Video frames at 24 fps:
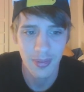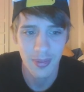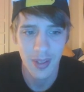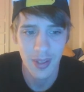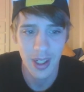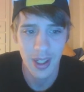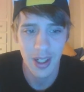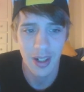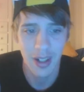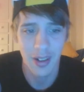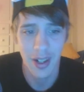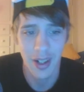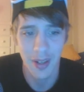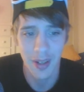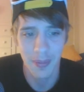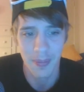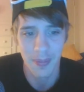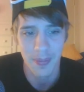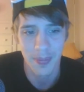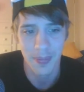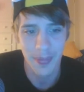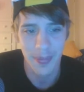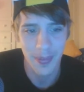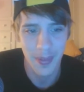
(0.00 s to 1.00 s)
Alright.
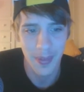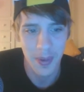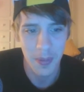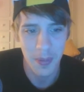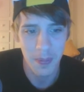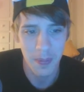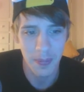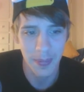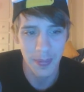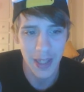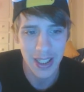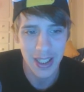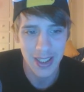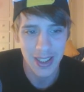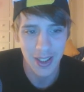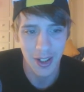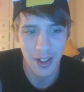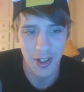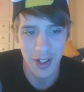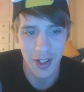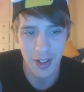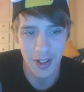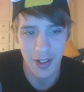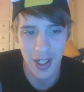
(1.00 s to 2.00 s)
Next
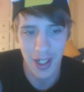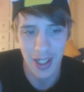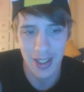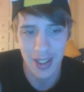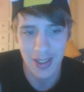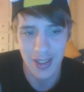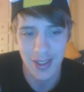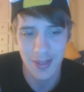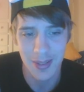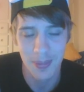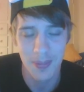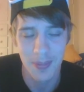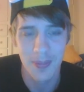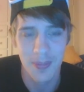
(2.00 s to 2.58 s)
card here, guys,